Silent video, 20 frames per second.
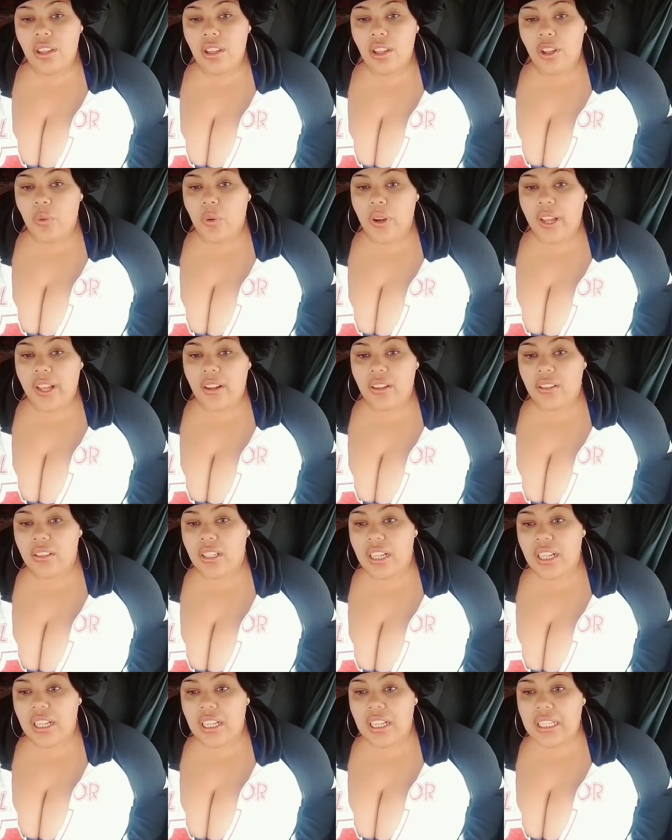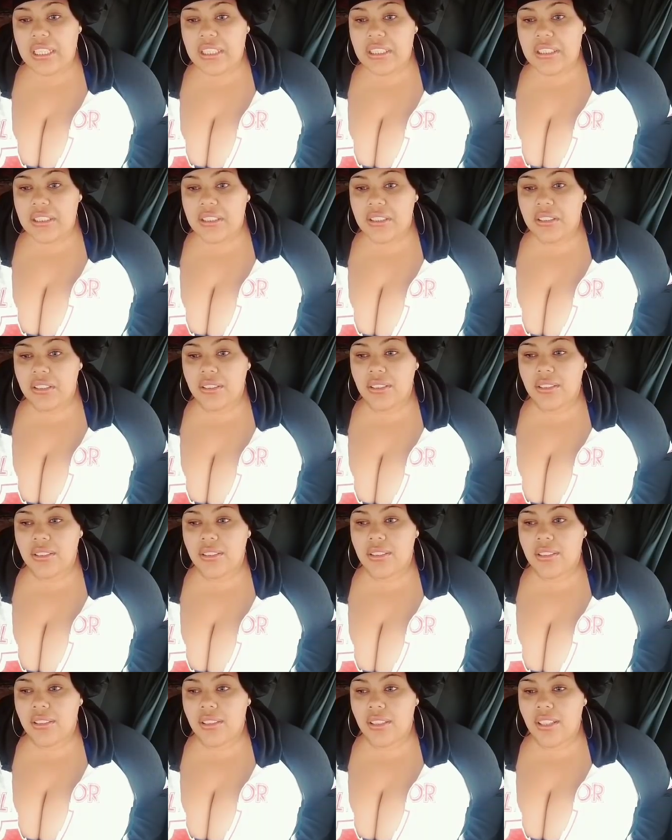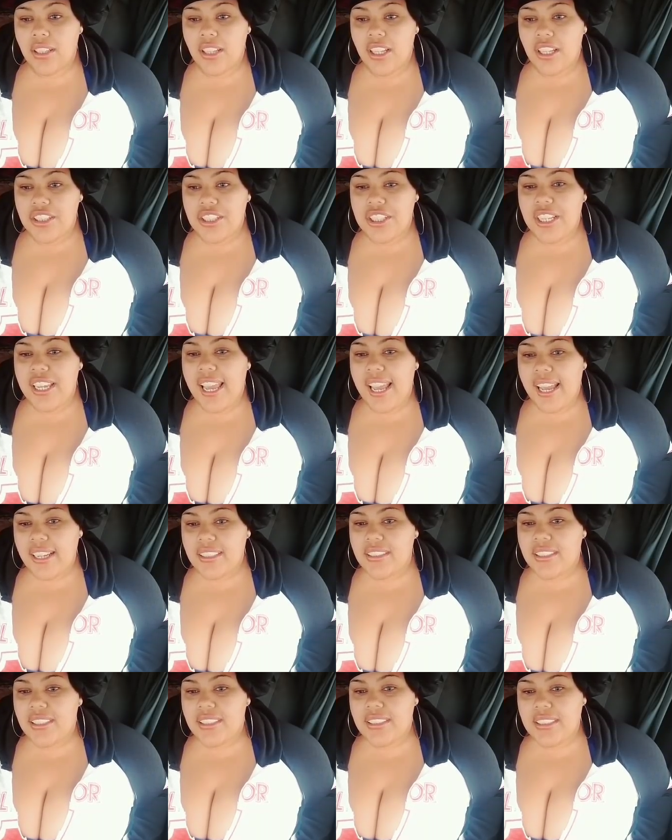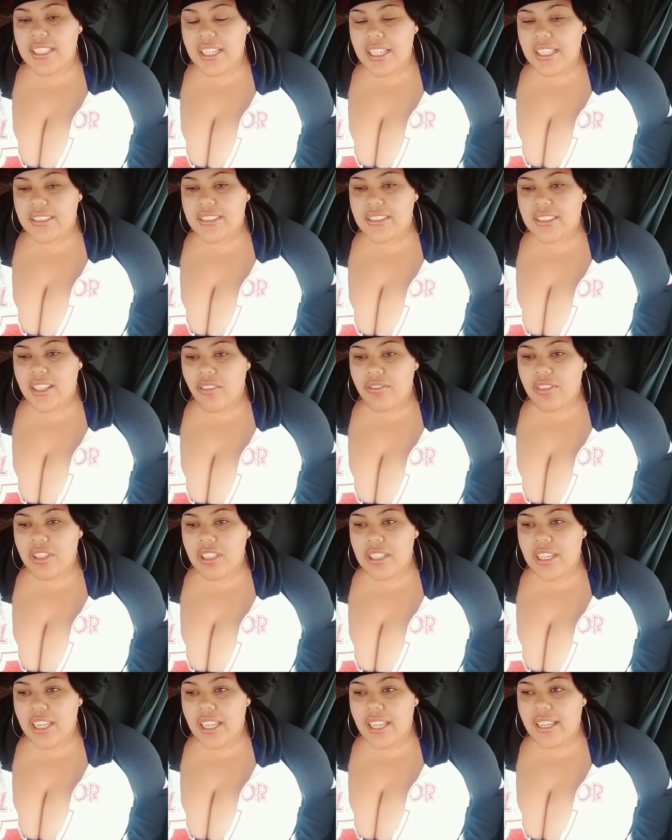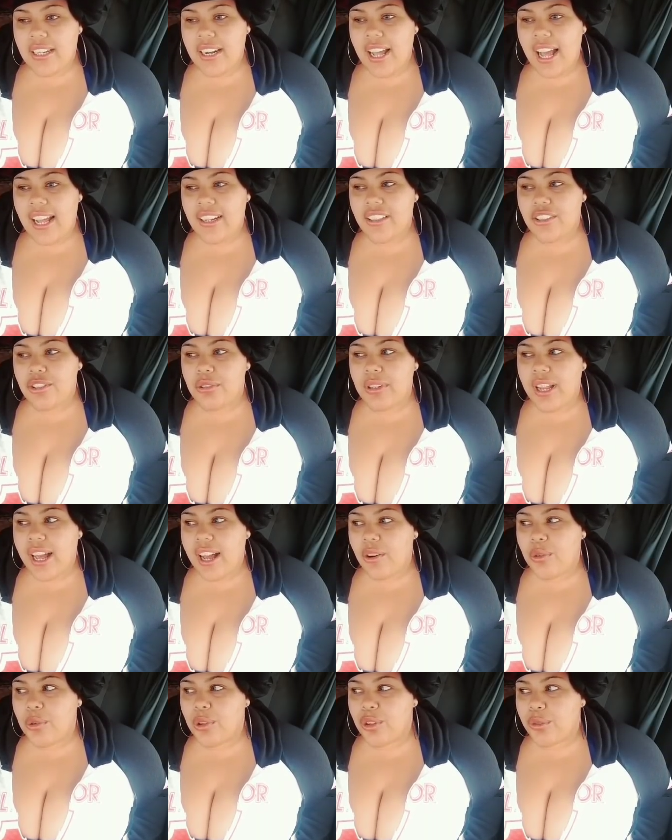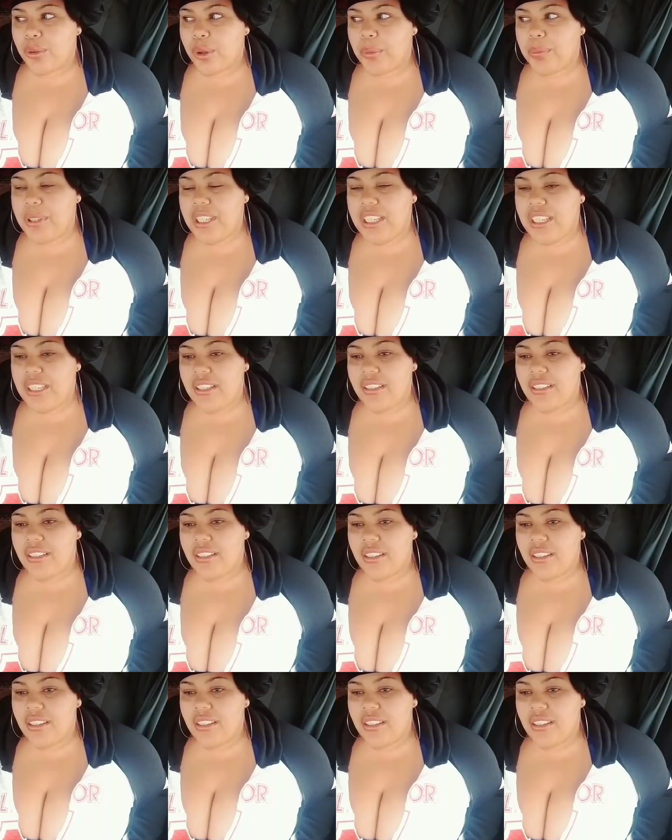well, she actually said something that I do not want to repeat,